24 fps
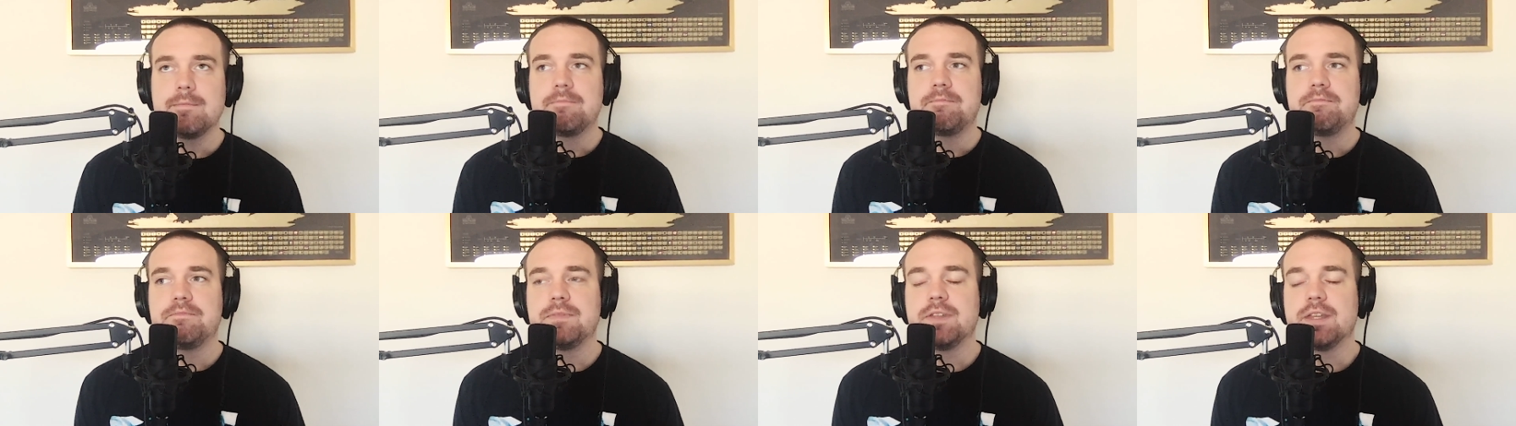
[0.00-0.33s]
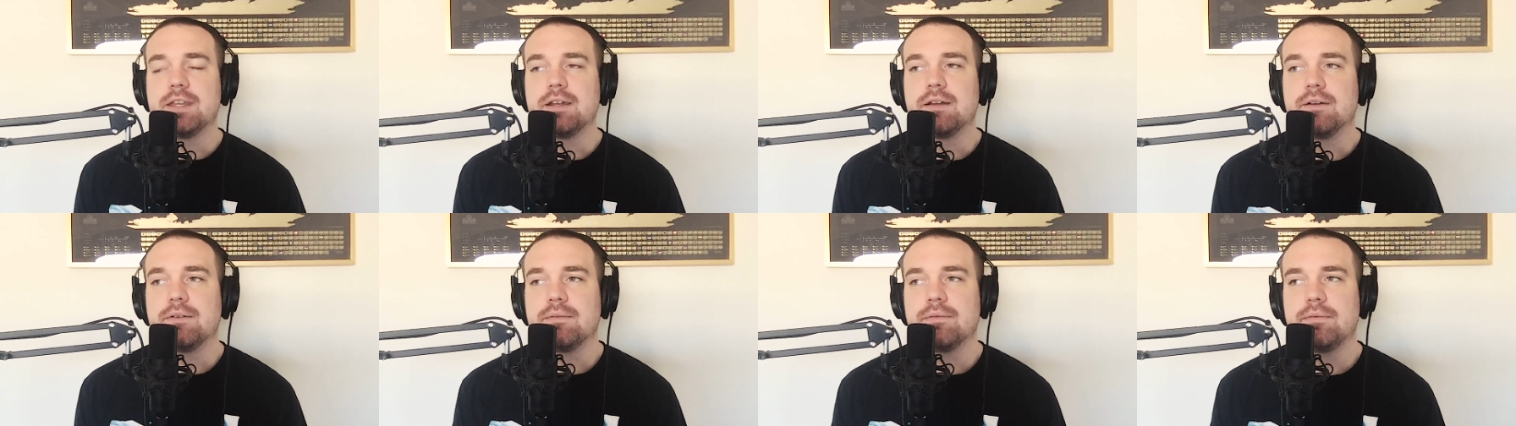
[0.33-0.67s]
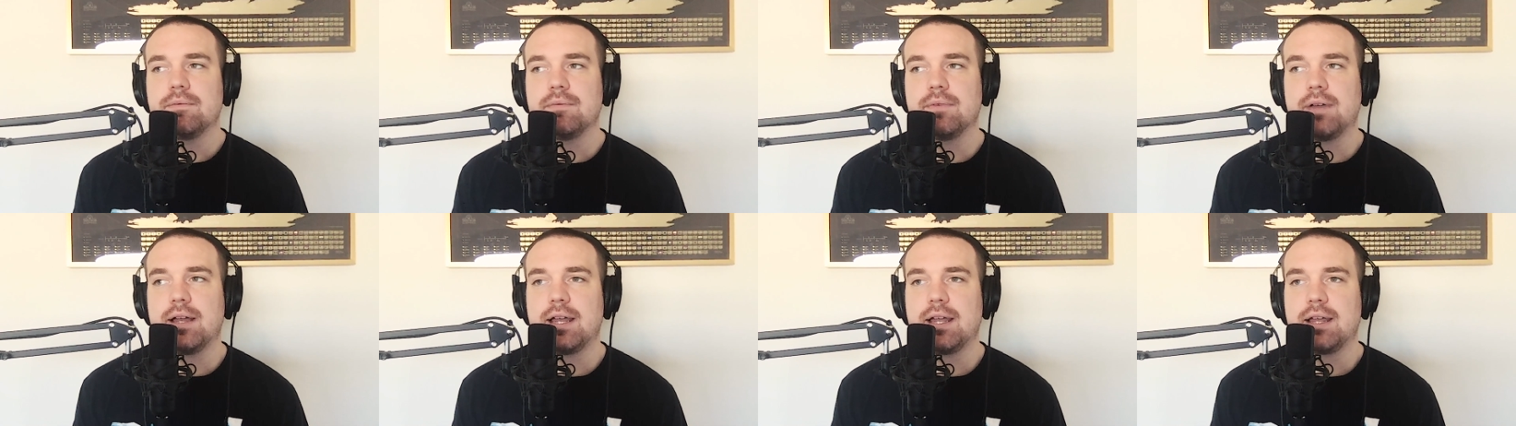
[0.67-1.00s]

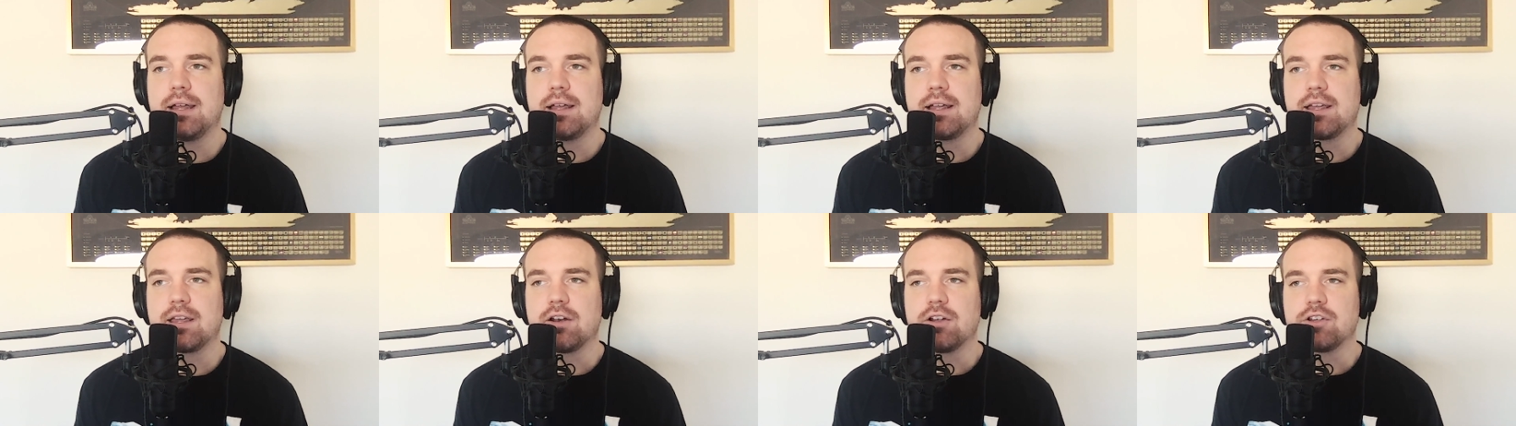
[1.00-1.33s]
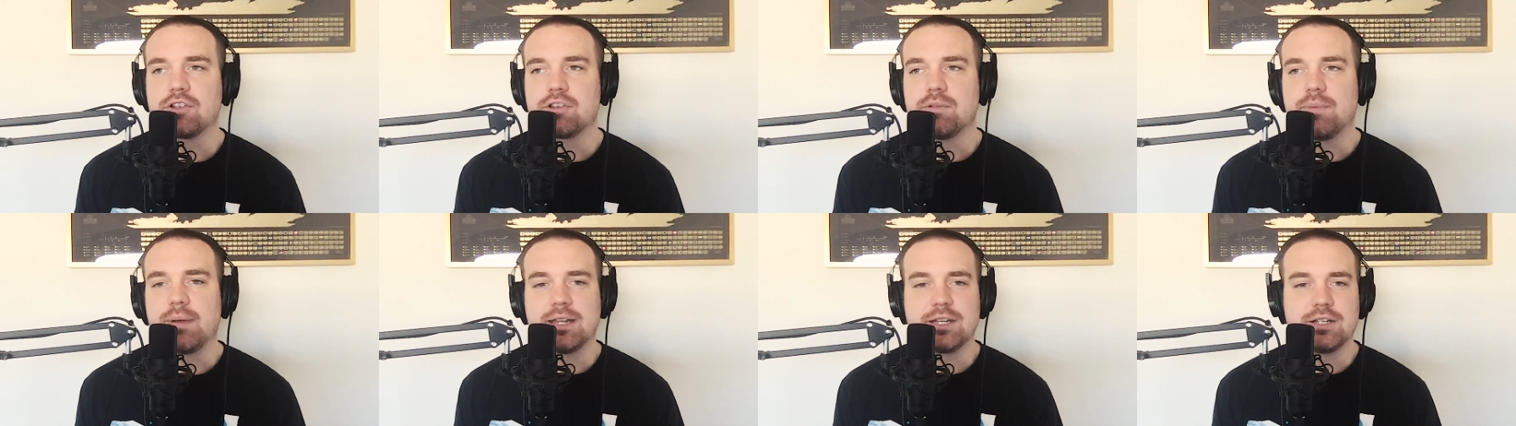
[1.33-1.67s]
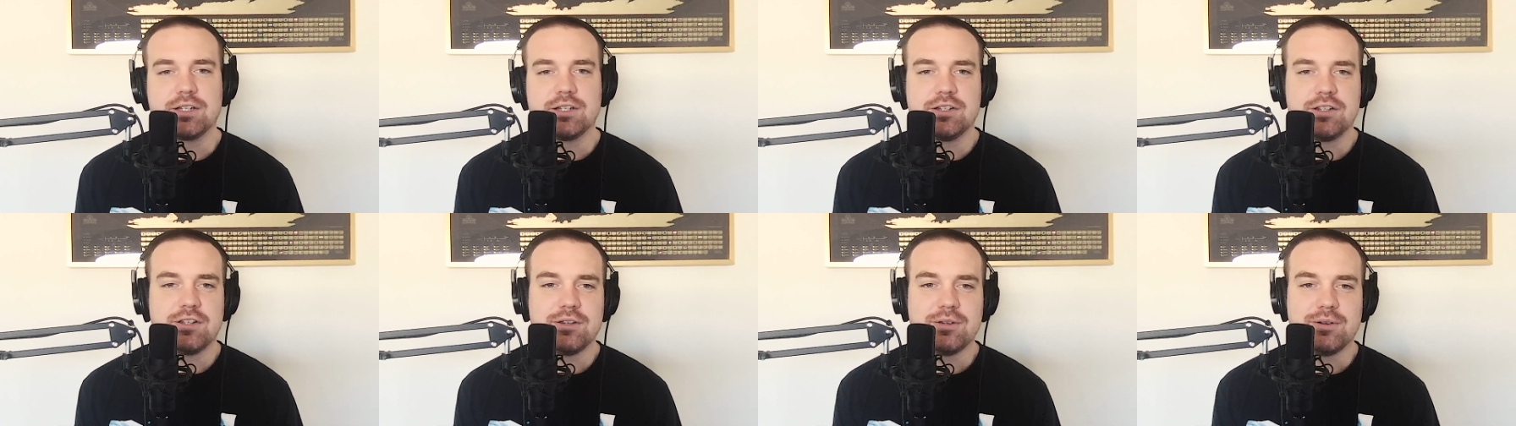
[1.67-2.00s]
I can also
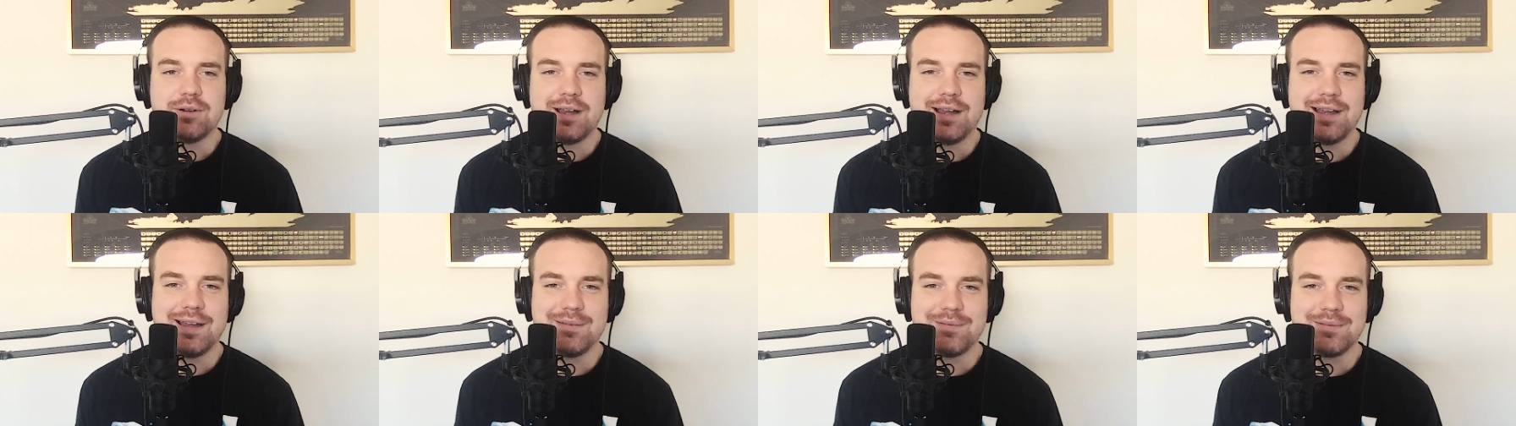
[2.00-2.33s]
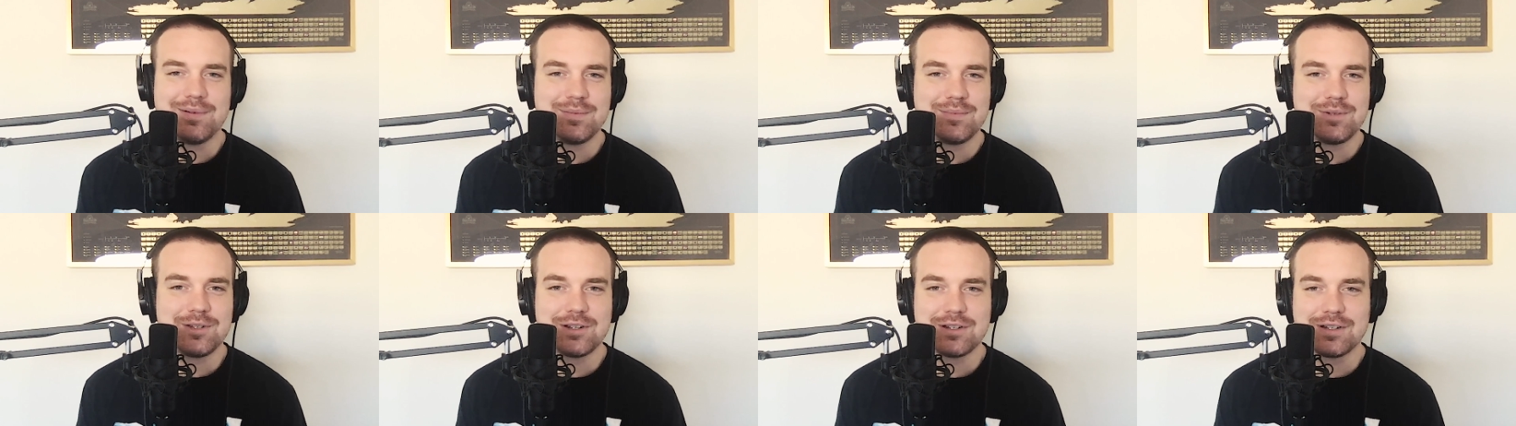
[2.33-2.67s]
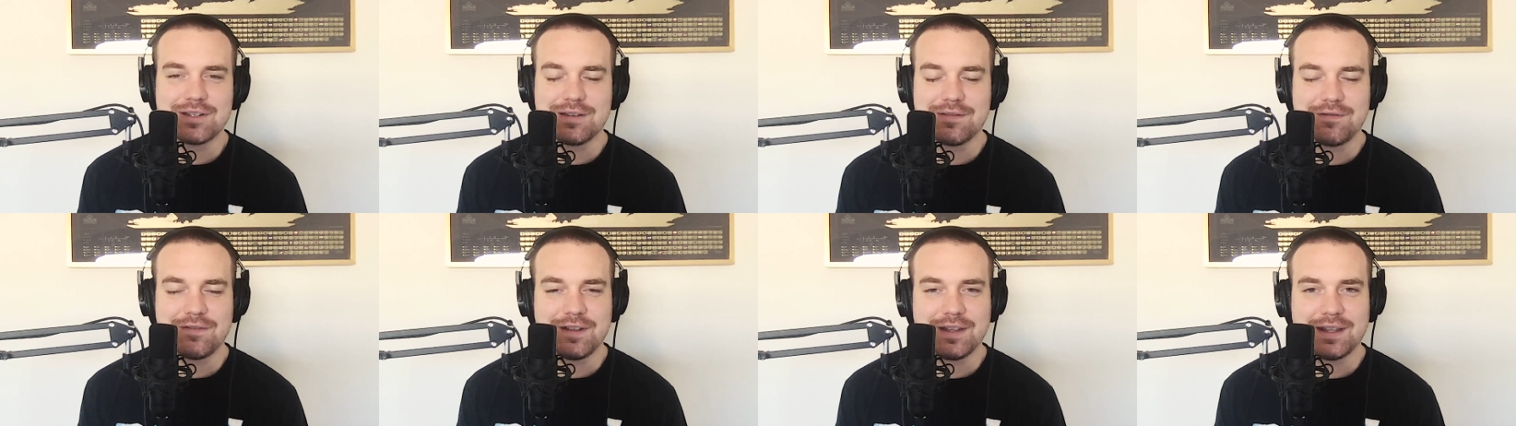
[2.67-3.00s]
imagine too, I'm sure
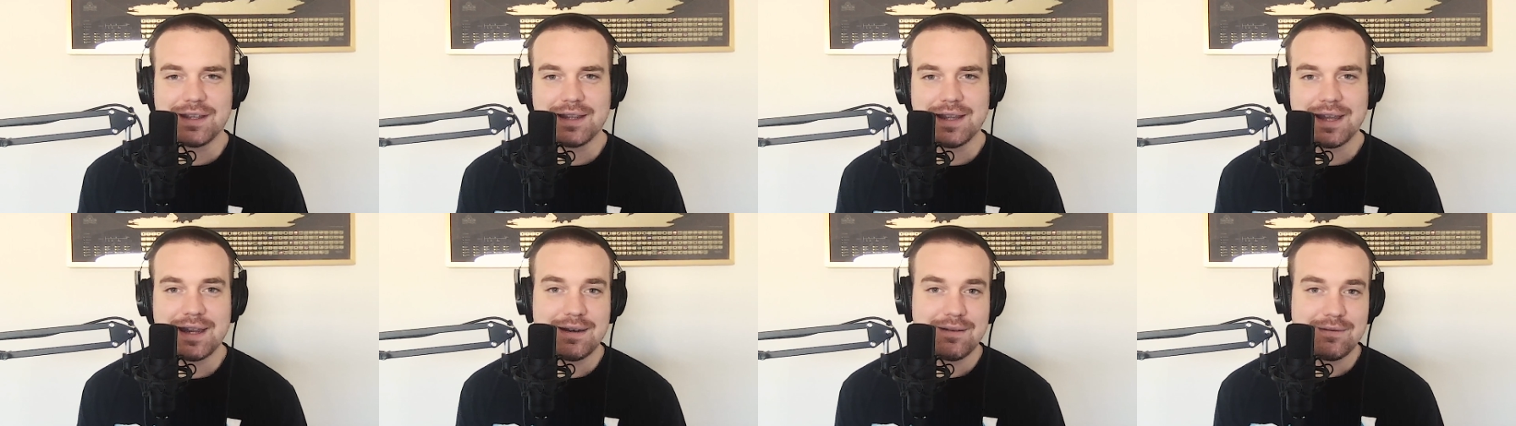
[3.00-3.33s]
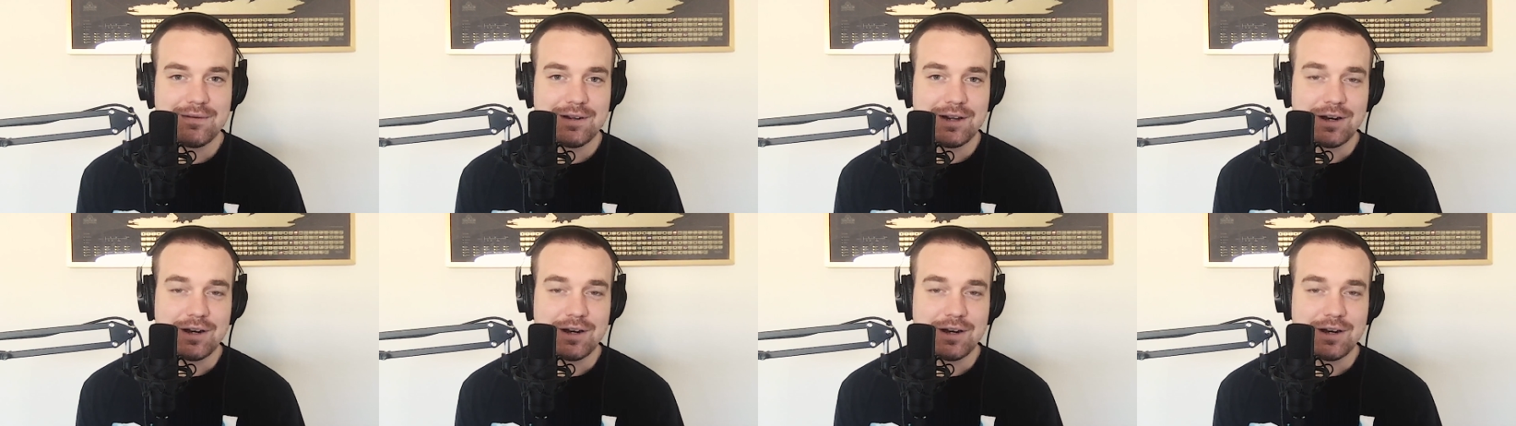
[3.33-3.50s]
it's the feeling that,